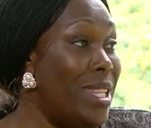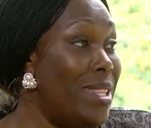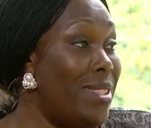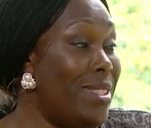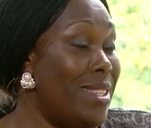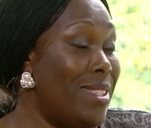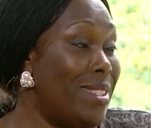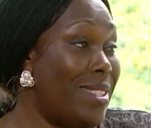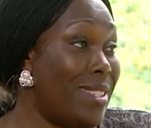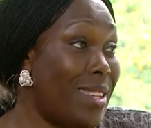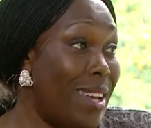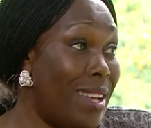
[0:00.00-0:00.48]

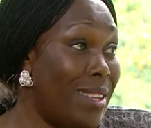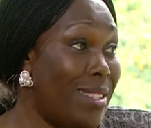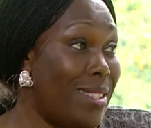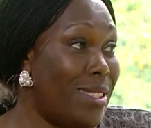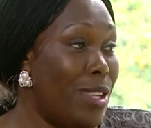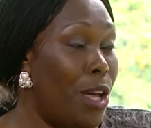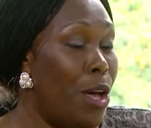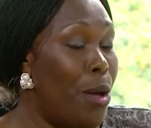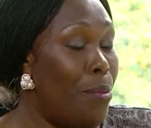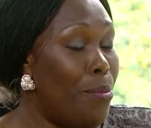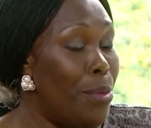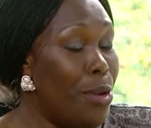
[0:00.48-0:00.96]
discussed,
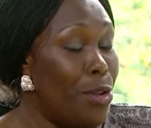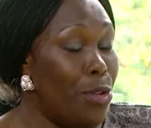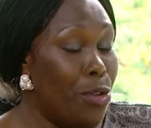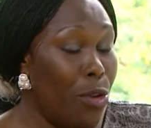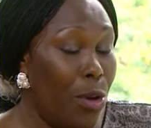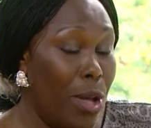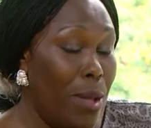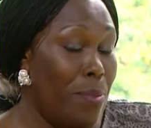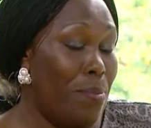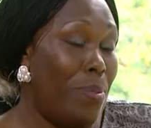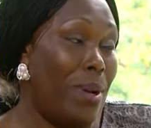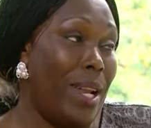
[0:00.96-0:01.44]
but not
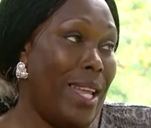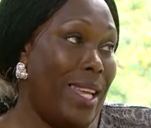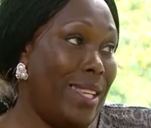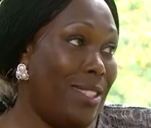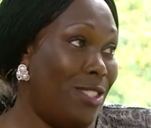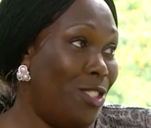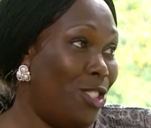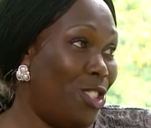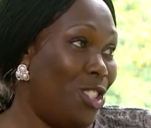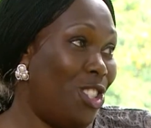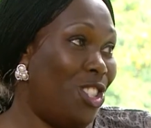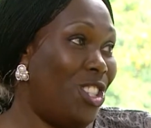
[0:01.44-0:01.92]
in place
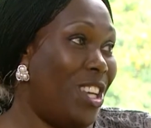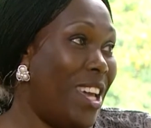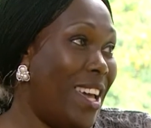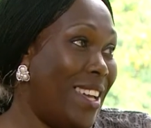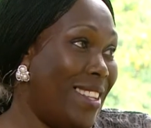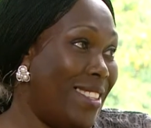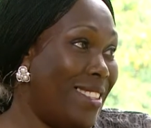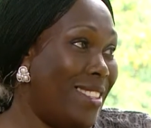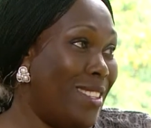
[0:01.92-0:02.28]
just yet.